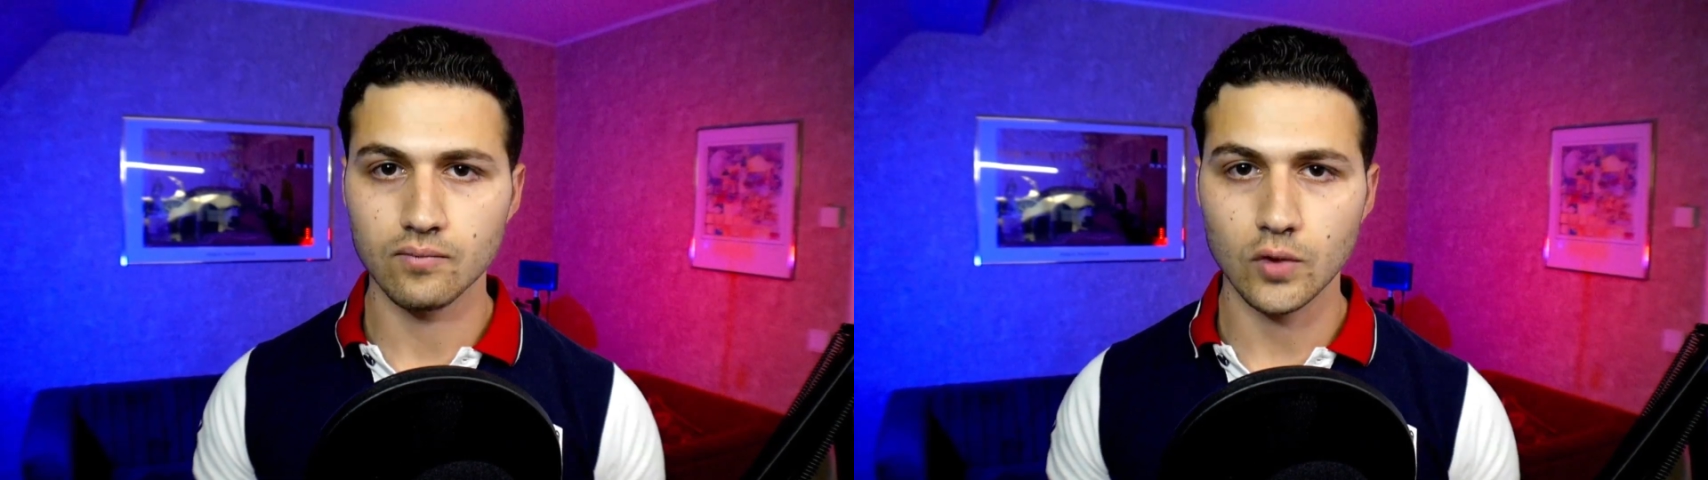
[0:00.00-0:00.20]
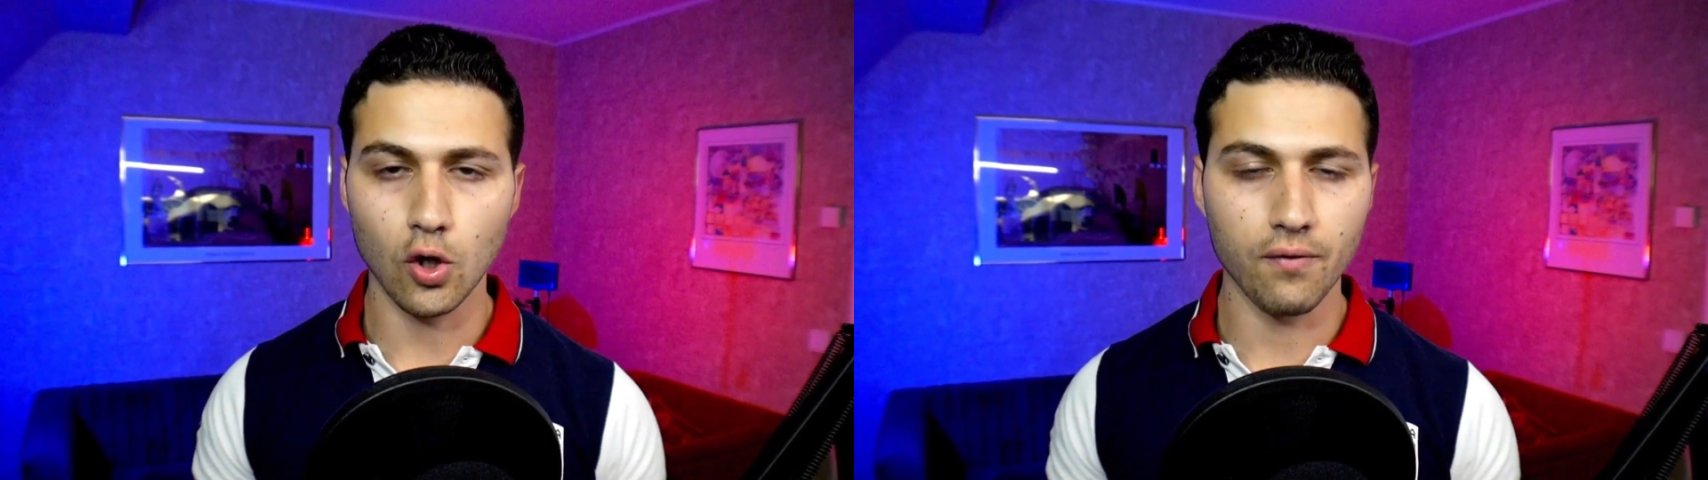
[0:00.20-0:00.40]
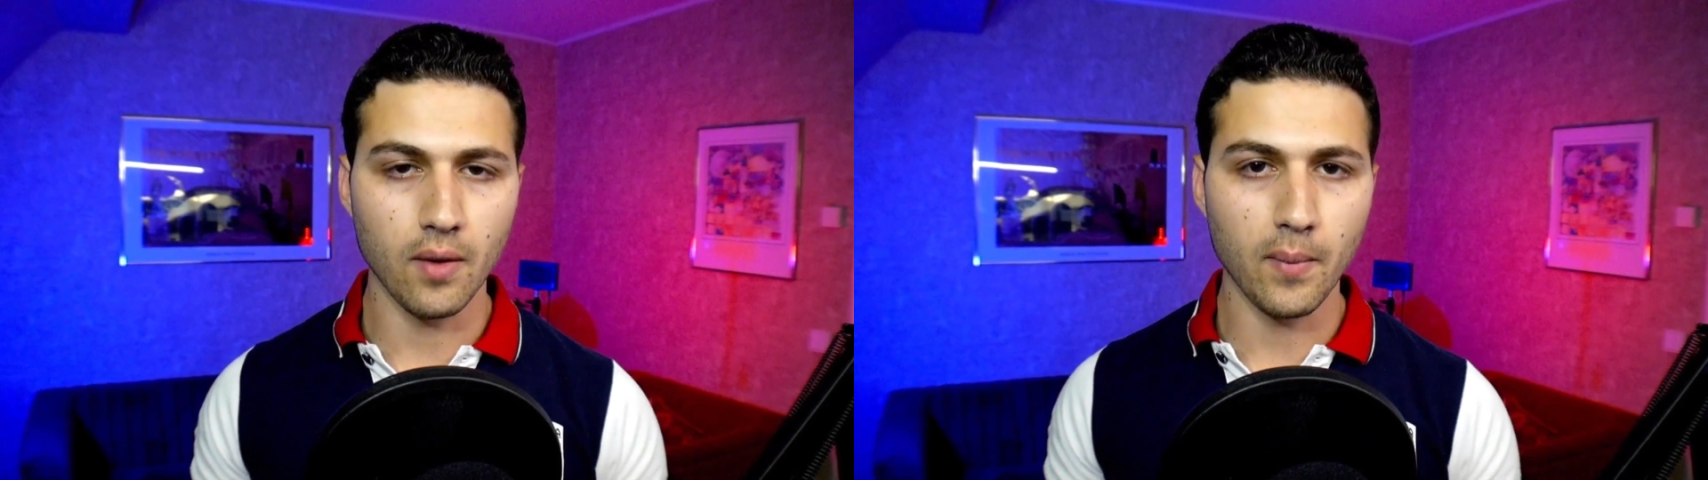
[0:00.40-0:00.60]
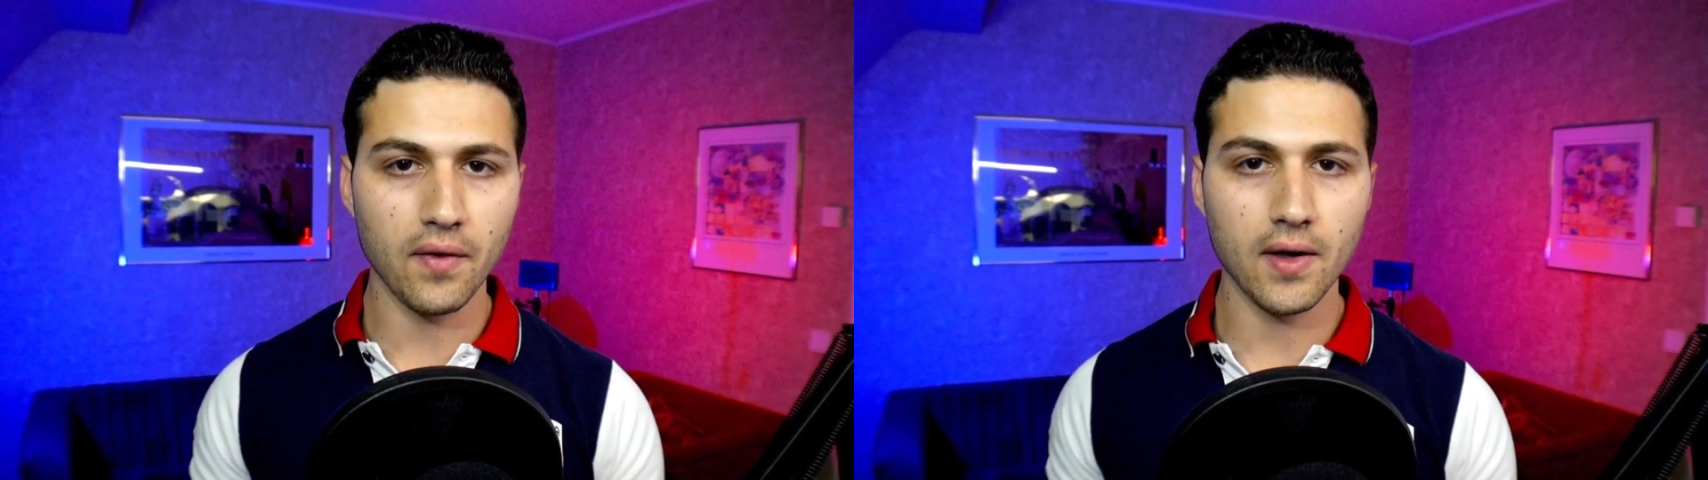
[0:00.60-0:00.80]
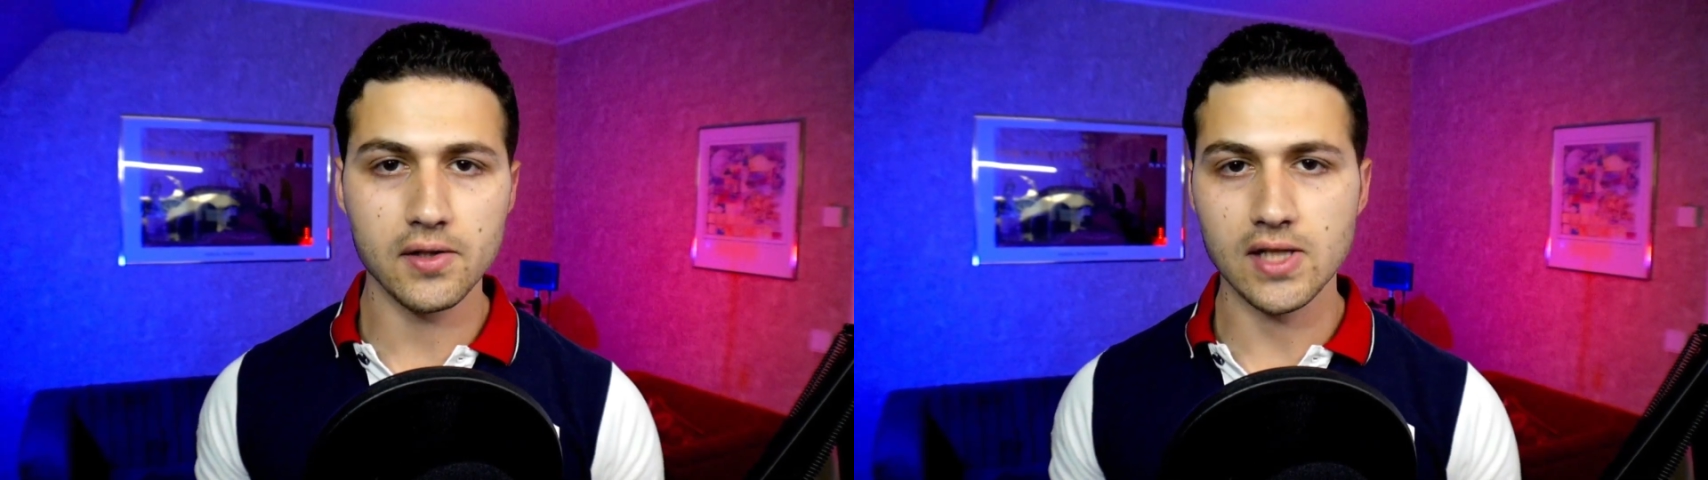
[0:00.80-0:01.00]
of the
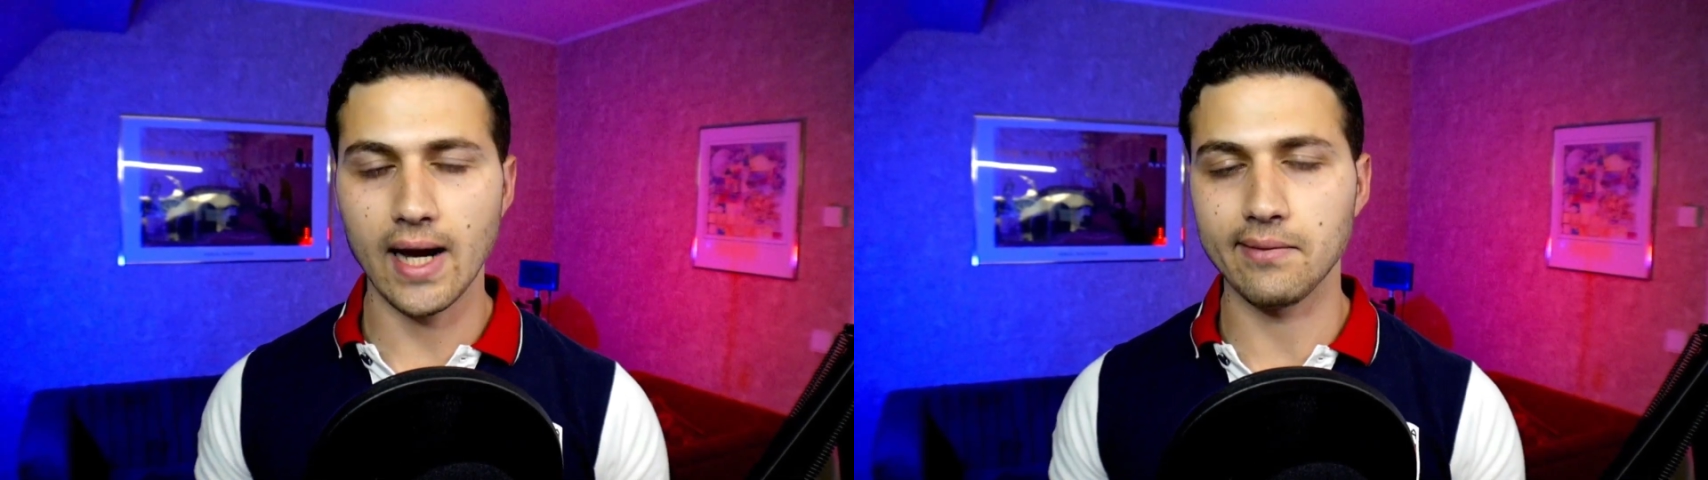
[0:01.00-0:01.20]
methods and